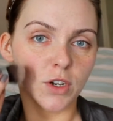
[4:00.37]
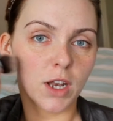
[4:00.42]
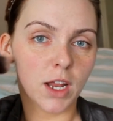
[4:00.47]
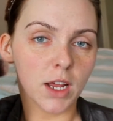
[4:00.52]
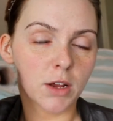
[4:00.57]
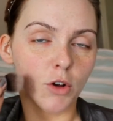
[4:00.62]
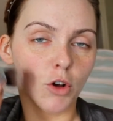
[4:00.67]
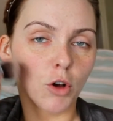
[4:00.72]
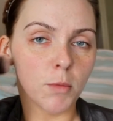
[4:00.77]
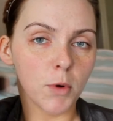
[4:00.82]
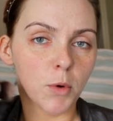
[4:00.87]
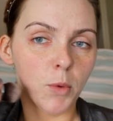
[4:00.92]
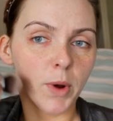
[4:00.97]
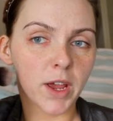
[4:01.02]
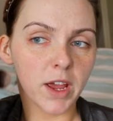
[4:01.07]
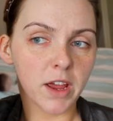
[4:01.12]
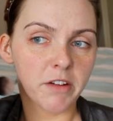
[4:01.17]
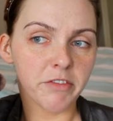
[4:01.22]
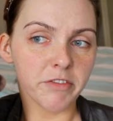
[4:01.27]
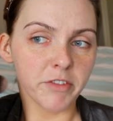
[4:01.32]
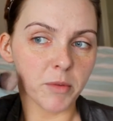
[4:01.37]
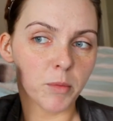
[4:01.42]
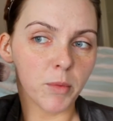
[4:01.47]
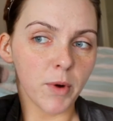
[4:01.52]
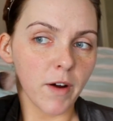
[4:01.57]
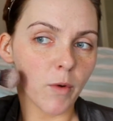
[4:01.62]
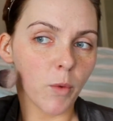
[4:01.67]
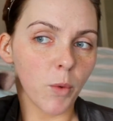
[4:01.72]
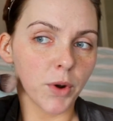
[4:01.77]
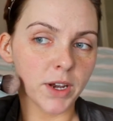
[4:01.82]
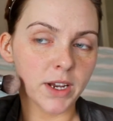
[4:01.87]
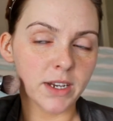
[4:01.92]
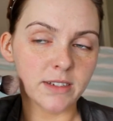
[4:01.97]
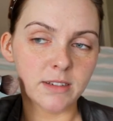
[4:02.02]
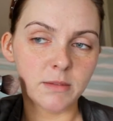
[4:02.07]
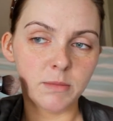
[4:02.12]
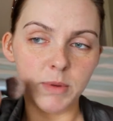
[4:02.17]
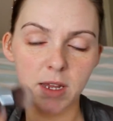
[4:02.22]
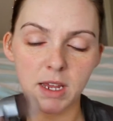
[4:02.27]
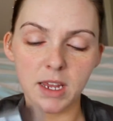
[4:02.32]
to like come away from where I want it
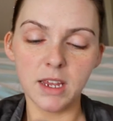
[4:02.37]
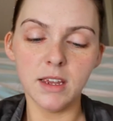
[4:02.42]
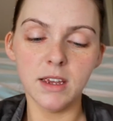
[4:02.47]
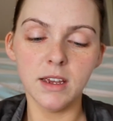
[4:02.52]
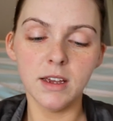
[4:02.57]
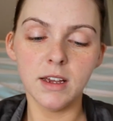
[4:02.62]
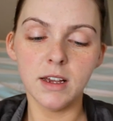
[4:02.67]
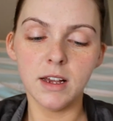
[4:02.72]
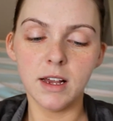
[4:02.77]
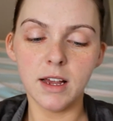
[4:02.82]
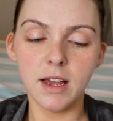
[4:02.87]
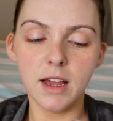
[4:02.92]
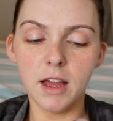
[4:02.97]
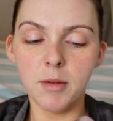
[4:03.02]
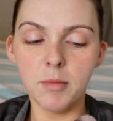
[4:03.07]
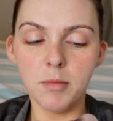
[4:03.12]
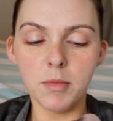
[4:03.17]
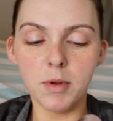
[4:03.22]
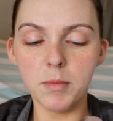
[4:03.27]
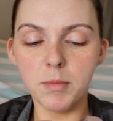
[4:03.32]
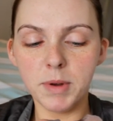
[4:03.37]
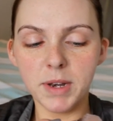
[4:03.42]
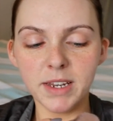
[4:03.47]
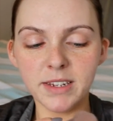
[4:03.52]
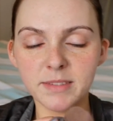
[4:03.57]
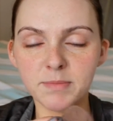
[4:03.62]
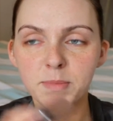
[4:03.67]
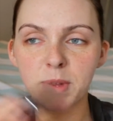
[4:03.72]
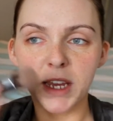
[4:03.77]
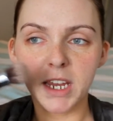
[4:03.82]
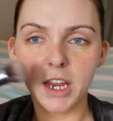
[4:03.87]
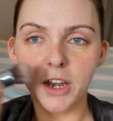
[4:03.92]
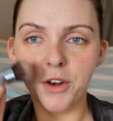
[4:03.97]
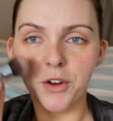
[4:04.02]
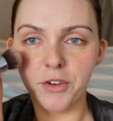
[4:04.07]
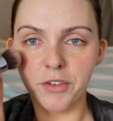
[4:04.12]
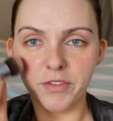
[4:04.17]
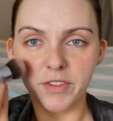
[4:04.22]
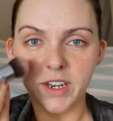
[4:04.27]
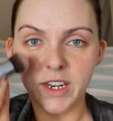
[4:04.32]
to be, but it's big
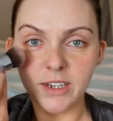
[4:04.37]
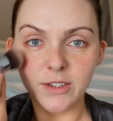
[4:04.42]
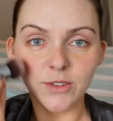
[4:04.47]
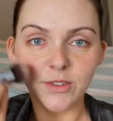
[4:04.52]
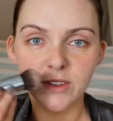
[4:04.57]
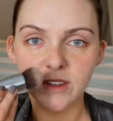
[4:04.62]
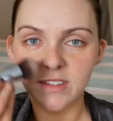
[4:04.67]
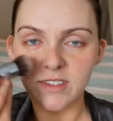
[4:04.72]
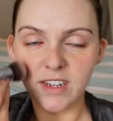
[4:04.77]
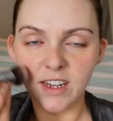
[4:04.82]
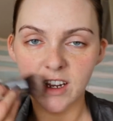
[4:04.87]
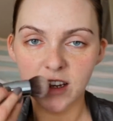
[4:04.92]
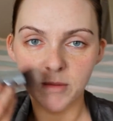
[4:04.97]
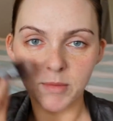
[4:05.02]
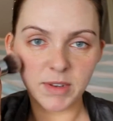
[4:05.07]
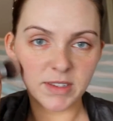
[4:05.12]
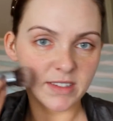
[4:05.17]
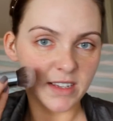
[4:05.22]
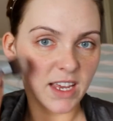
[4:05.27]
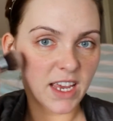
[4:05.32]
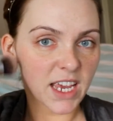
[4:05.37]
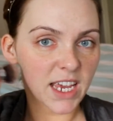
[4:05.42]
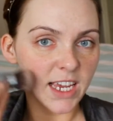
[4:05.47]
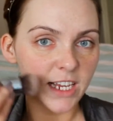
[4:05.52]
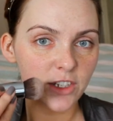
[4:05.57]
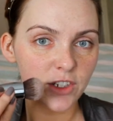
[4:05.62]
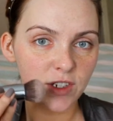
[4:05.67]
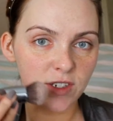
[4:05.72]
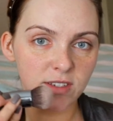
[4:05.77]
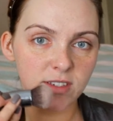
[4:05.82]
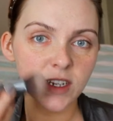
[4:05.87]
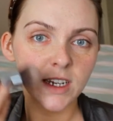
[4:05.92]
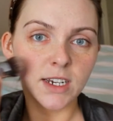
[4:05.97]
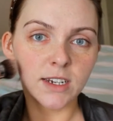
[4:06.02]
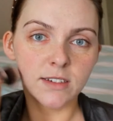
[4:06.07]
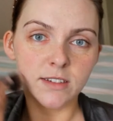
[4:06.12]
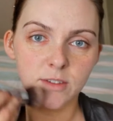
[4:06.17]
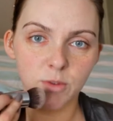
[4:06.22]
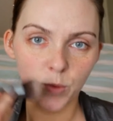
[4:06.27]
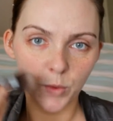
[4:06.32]
enough that it doesn't take me say ages
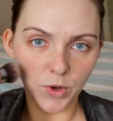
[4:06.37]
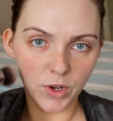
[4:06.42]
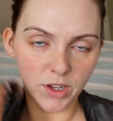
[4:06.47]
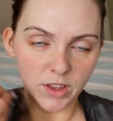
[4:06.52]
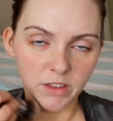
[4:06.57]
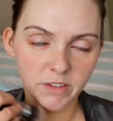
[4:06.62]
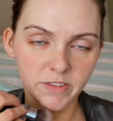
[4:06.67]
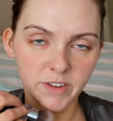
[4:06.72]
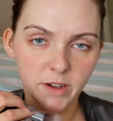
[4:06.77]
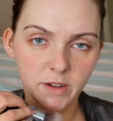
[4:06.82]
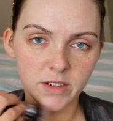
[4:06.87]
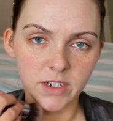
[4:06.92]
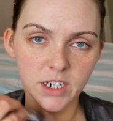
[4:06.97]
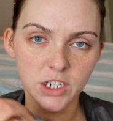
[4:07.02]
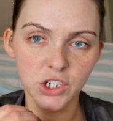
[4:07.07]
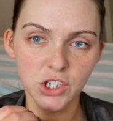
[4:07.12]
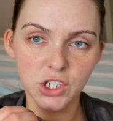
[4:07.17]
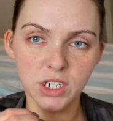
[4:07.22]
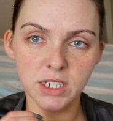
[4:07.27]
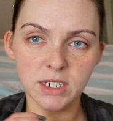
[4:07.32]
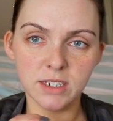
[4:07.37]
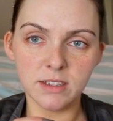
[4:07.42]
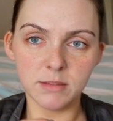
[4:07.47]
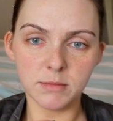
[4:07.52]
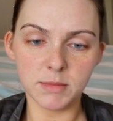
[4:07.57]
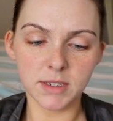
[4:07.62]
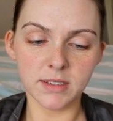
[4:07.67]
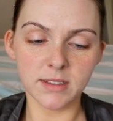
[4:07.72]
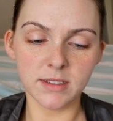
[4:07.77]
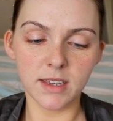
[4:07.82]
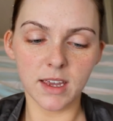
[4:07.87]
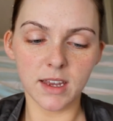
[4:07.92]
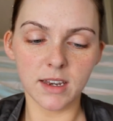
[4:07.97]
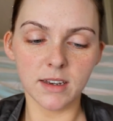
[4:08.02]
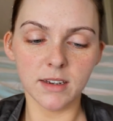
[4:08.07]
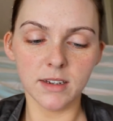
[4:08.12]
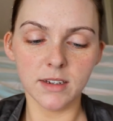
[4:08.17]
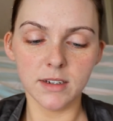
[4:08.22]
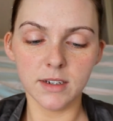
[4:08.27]
to work the foundation into my skin.